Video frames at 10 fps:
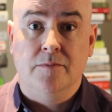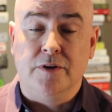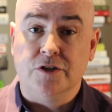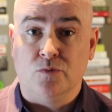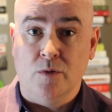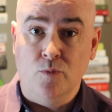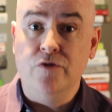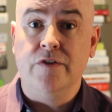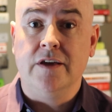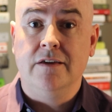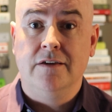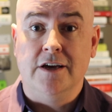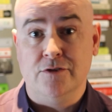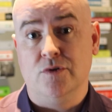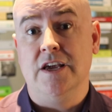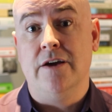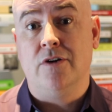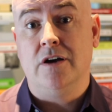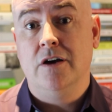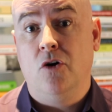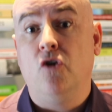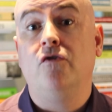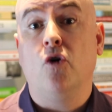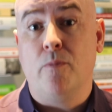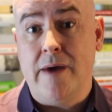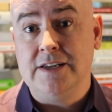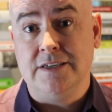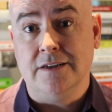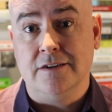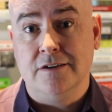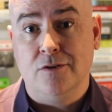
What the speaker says: Because we're moving into an era of augmented